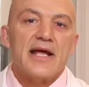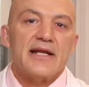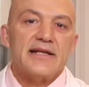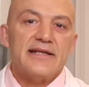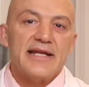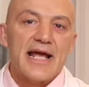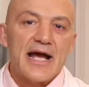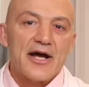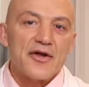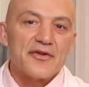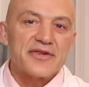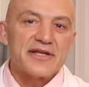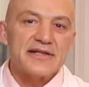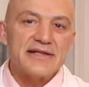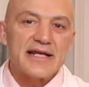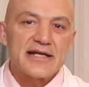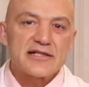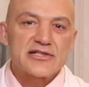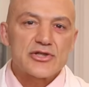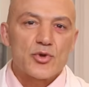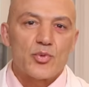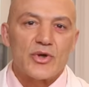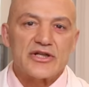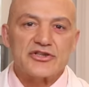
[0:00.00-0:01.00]
Now, the
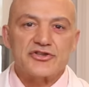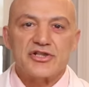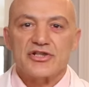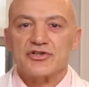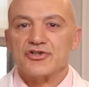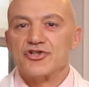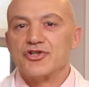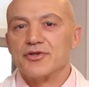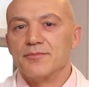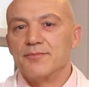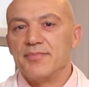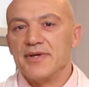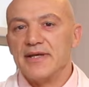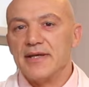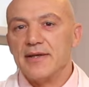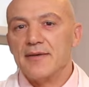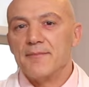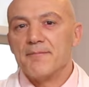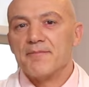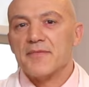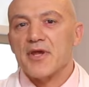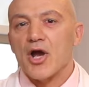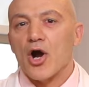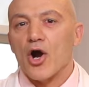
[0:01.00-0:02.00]
next question should be,
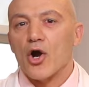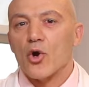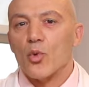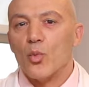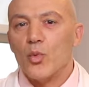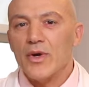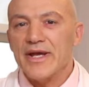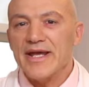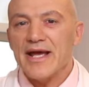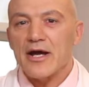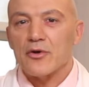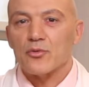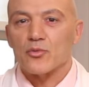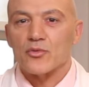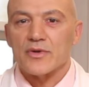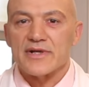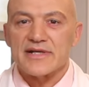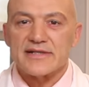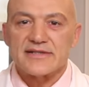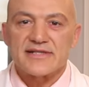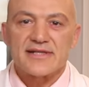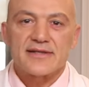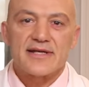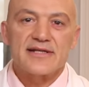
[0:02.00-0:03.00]
are we at
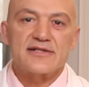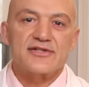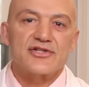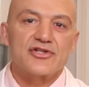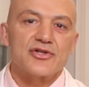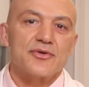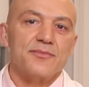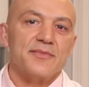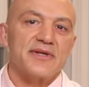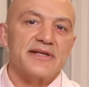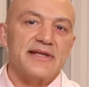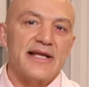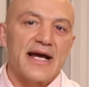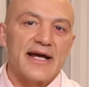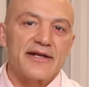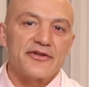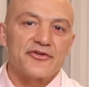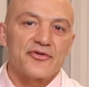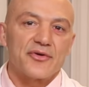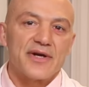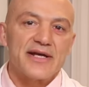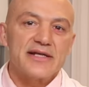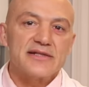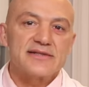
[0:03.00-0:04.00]
risk consuming
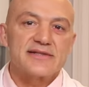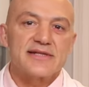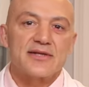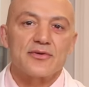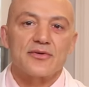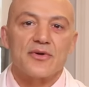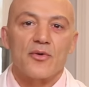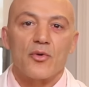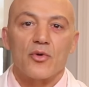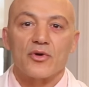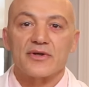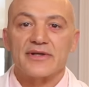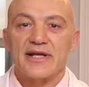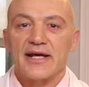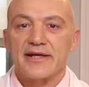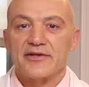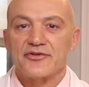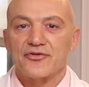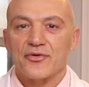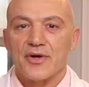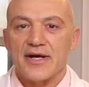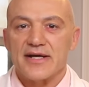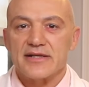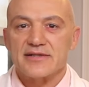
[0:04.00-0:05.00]
nitrates or
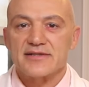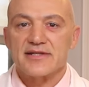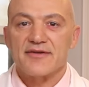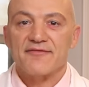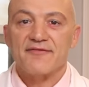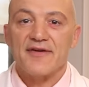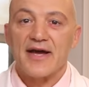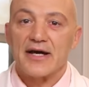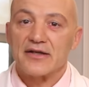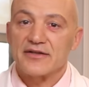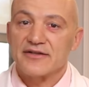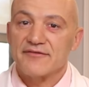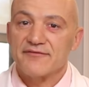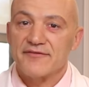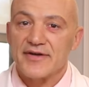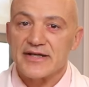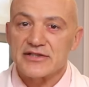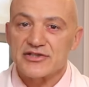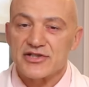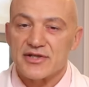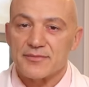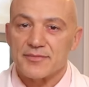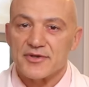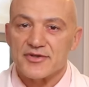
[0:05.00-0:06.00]
nitrites found in
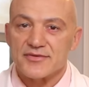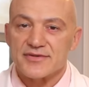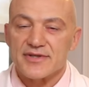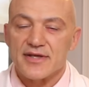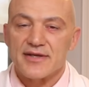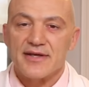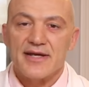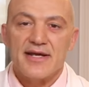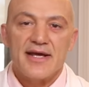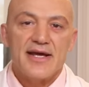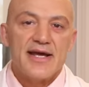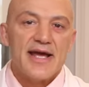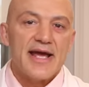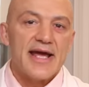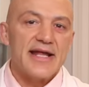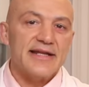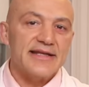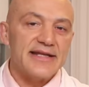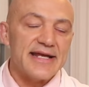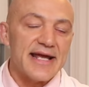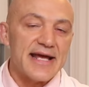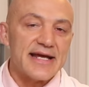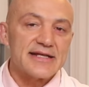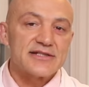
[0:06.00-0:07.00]
vegetables?
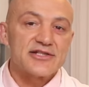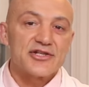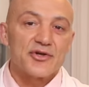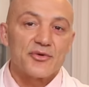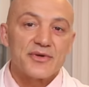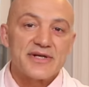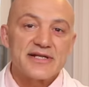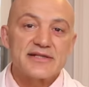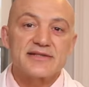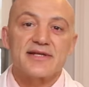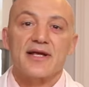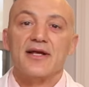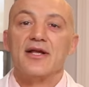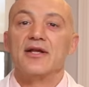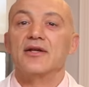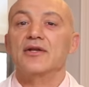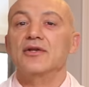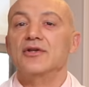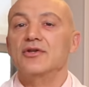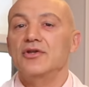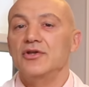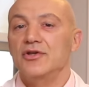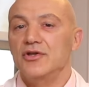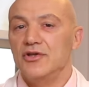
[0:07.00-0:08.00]
And the answer is
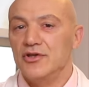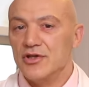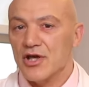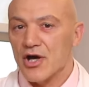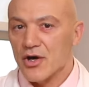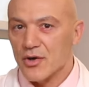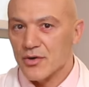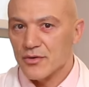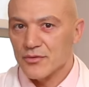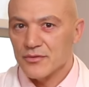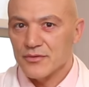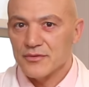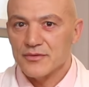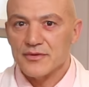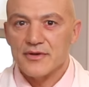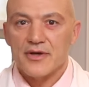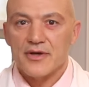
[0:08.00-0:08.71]
no.